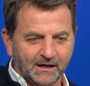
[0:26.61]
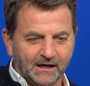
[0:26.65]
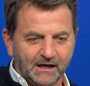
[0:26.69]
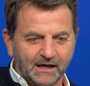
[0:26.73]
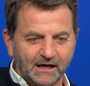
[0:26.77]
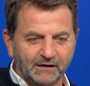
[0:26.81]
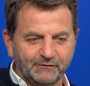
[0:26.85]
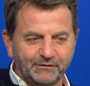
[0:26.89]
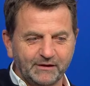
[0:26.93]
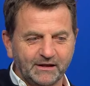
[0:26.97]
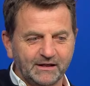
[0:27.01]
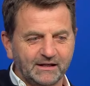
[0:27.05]

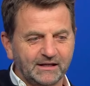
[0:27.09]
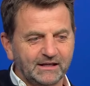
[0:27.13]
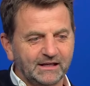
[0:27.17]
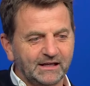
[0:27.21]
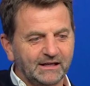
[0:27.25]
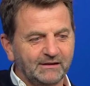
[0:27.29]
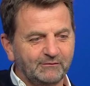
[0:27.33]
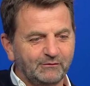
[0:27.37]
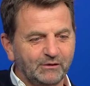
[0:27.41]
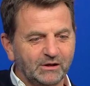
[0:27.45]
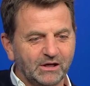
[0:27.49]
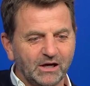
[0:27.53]
I think
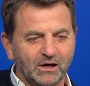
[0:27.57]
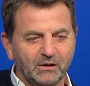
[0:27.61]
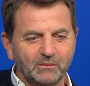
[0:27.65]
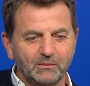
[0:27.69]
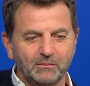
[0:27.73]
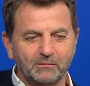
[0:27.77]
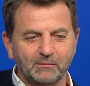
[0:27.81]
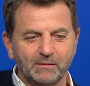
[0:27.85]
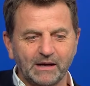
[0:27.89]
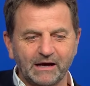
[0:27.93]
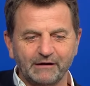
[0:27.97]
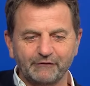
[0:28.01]
if you go
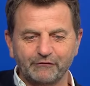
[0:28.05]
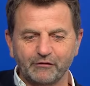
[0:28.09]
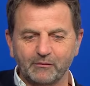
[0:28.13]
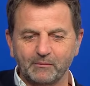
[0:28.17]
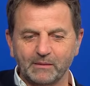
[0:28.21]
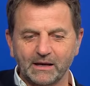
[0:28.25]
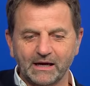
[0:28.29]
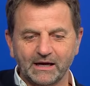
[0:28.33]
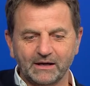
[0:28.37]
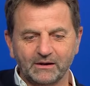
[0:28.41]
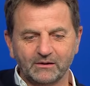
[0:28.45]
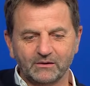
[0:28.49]
man for
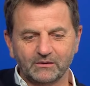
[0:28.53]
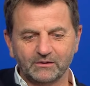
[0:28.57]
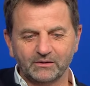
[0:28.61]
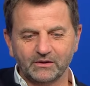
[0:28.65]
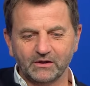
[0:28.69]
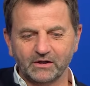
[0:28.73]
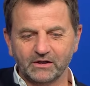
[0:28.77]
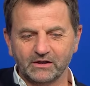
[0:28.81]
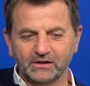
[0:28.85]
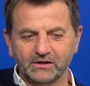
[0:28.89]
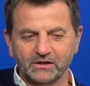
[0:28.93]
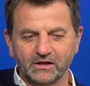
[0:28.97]
man on
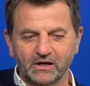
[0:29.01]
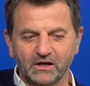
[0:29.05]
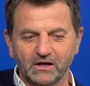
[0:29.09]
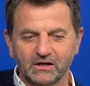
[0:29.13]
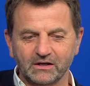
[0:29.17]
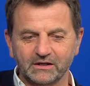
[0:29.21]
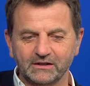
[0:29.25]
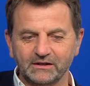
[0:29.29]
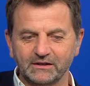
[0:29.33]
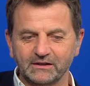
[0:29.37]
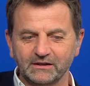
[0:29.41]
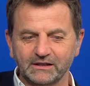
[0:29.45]
Erling
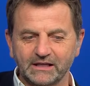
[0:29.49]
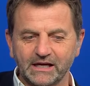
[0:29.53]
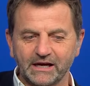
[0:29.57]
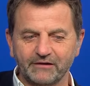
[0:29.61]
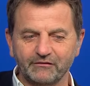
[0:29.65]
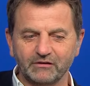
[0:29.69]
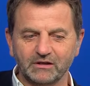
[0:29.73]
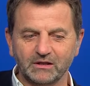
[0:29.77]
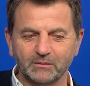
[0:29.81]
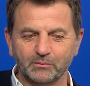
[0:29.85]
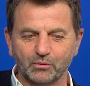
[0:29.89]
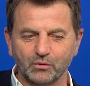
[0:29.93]
Haaland and
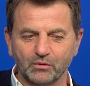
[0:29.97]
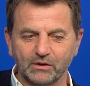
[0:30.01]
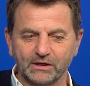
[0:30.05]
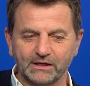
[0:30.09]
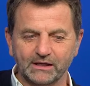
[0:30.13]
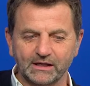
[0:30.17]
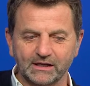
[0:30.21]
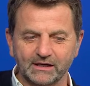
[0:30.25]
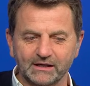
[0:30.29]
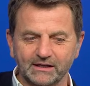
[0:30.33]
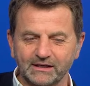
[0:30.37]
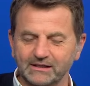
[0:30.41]
Kevin De
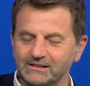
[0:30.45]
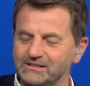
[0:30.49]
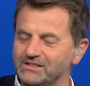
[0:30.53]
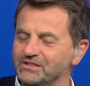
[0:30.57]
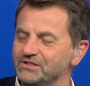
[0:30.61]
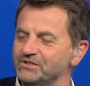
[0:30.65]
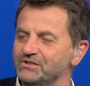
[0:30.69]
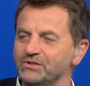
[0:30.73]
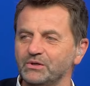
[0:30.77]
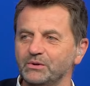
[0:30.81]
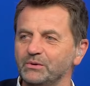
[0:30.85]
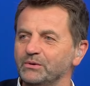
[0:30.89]
Bruyne, they're
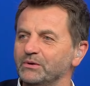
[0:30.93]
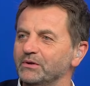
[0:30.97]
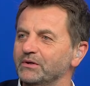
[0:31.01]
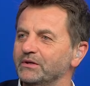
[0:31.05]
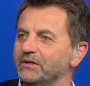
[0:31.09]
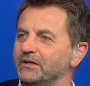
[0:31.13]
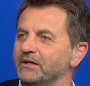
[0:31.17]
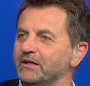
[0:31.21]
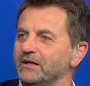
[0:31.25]
just too good.